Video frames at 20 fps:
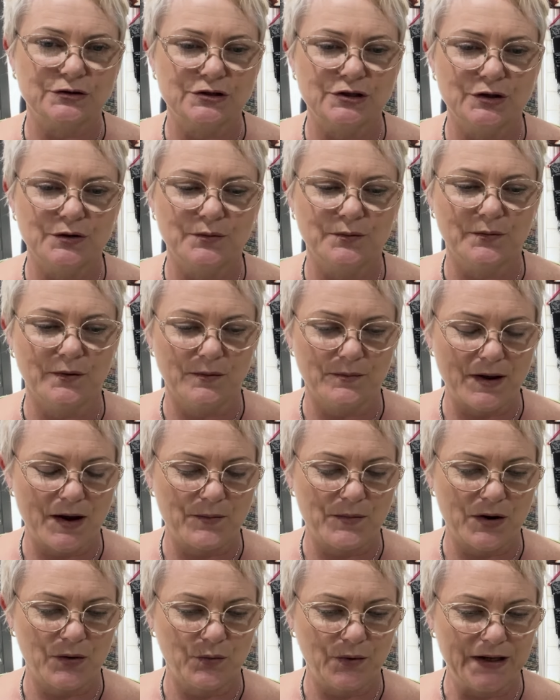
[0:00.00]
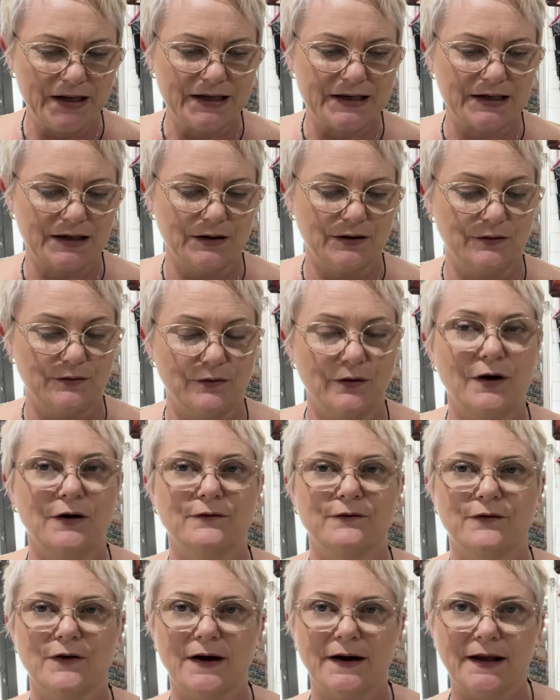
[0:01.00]
to you about my week on
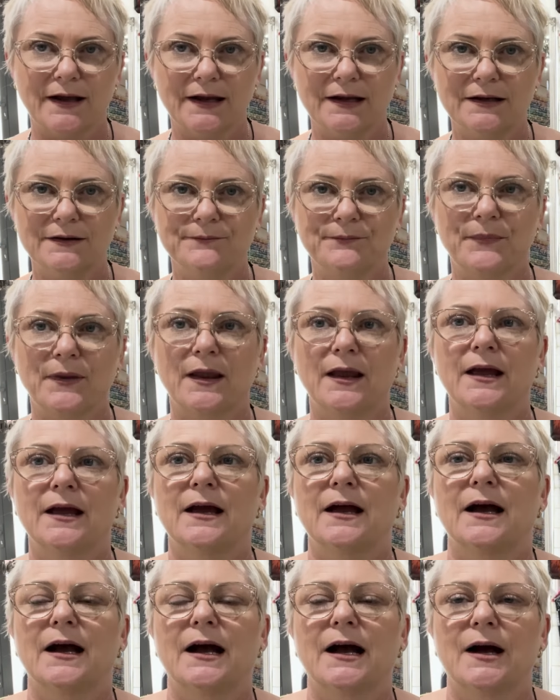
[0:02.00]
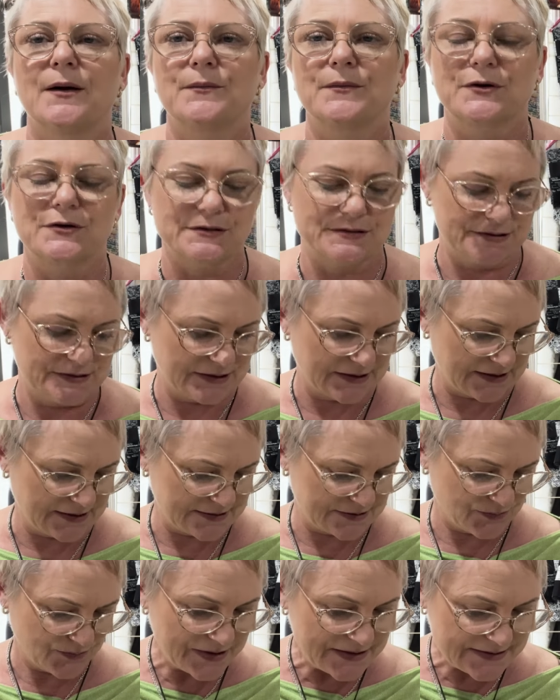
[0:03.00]
Friday, because today
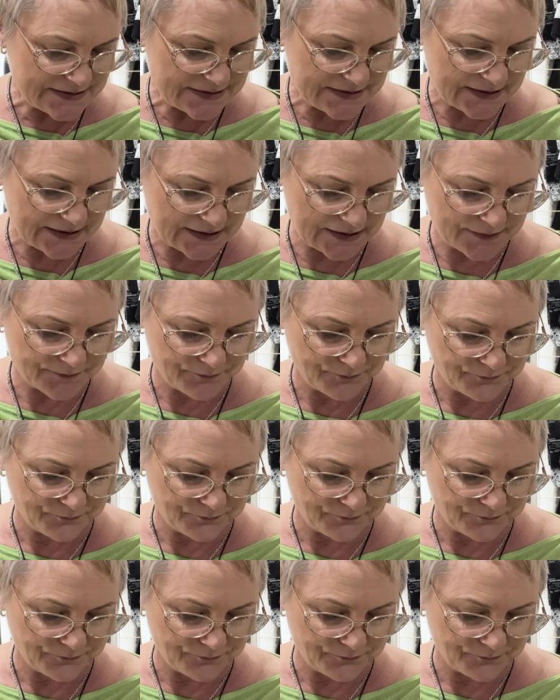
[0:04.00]
is Wednesday.